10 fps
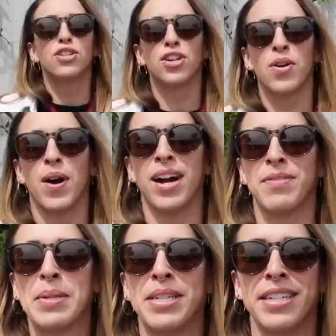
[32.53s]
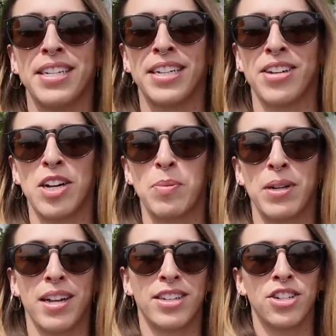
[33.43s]
So I've been seeing TikToks being
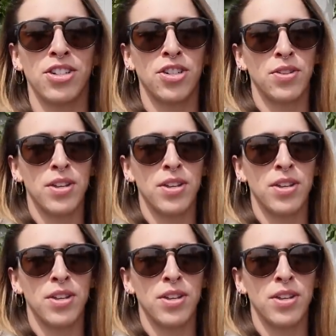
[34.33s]
like, just do